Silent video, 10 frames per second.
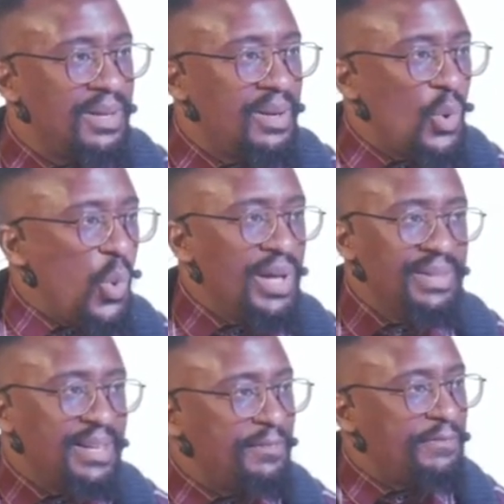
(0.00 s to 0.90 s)
one
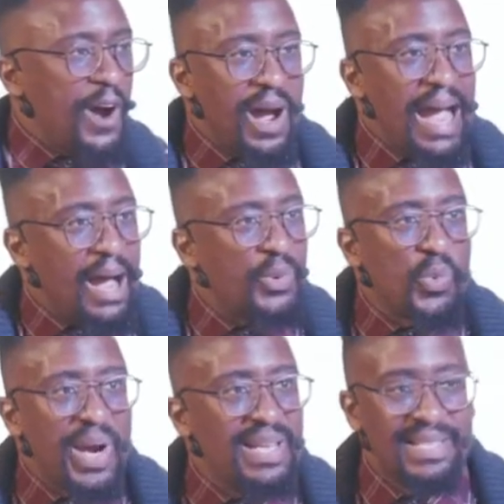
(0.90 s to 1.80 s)
that far
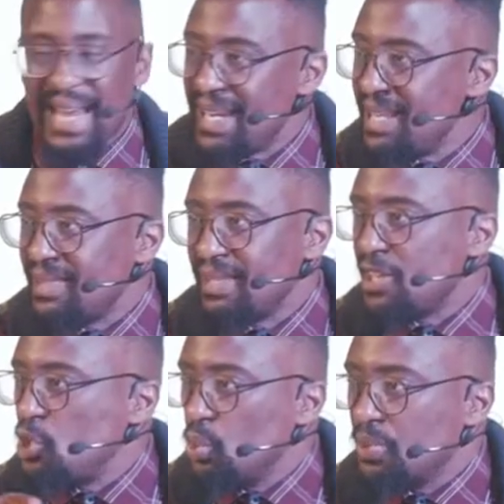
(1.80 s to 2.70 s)
outweighs anything
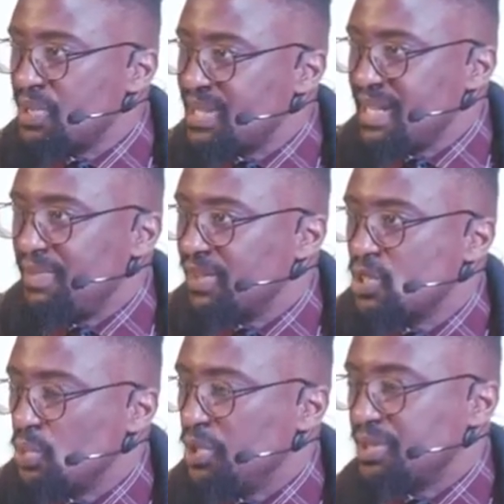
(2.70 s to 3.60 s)
that you will receive in
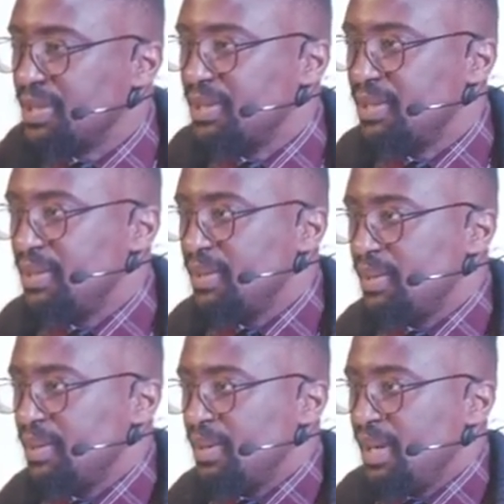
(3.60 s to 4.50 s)
this world.
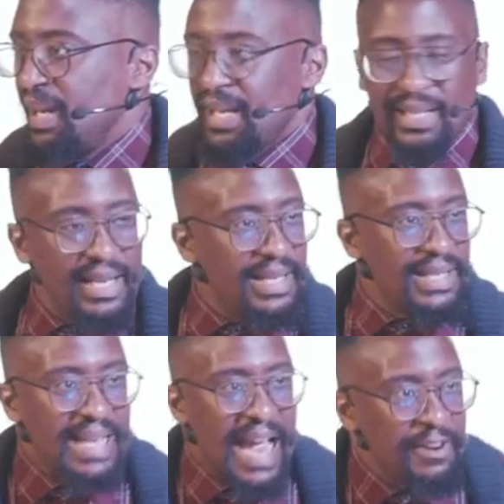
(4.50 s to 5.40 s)
Yeah. It, it
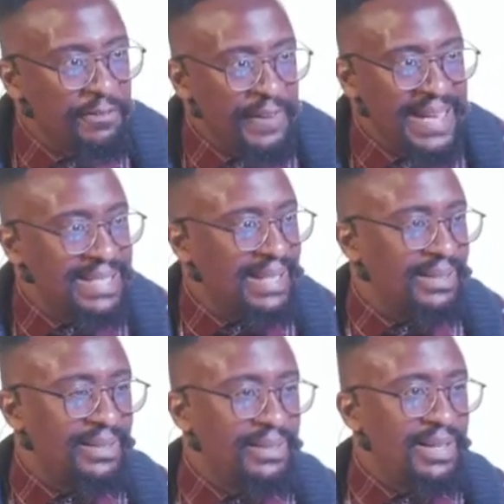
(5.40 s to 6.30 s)
is unfading,
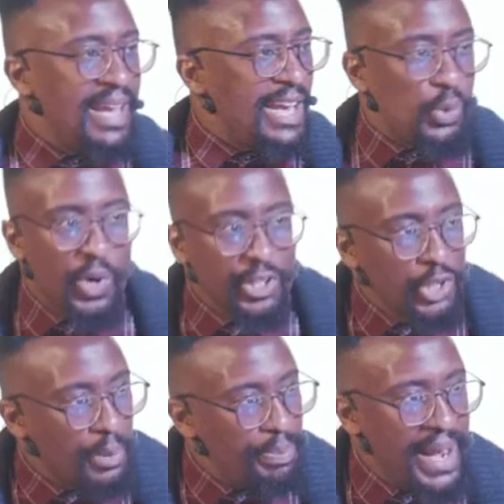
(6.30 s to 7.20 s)
it will
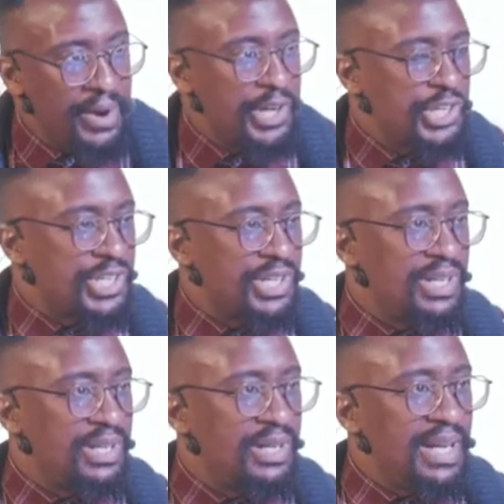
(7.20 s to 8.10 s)
not perish.
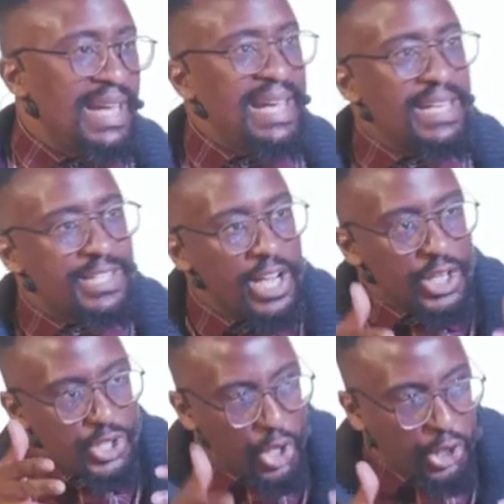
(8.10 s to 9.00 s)
Yeah. It is
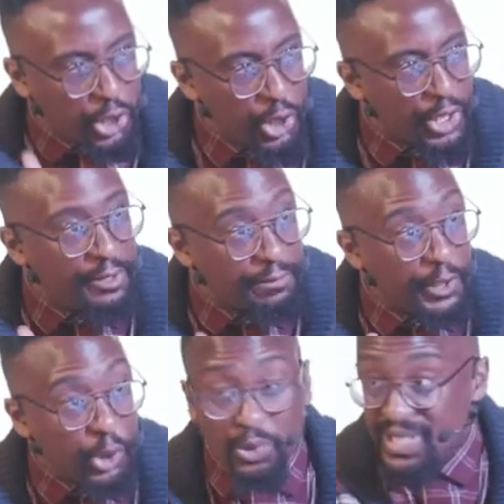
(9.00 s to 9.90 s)
secured for
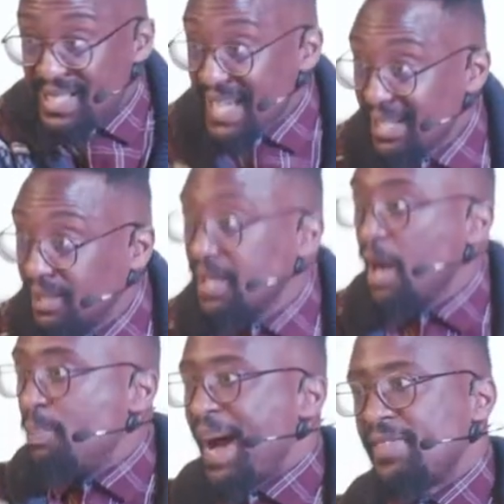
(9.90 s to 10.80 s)
you, sealed
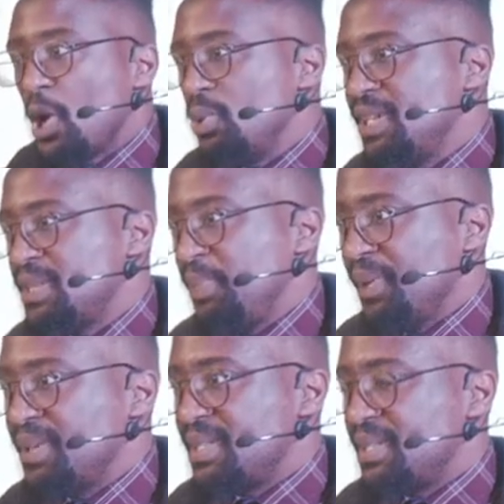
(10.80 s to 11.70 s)
by the Holy
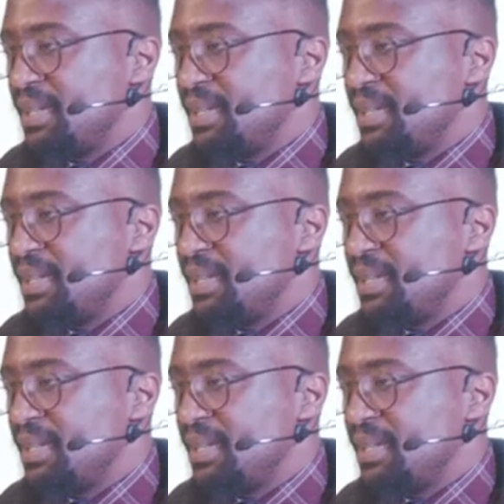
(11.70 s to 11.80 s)
Spirit.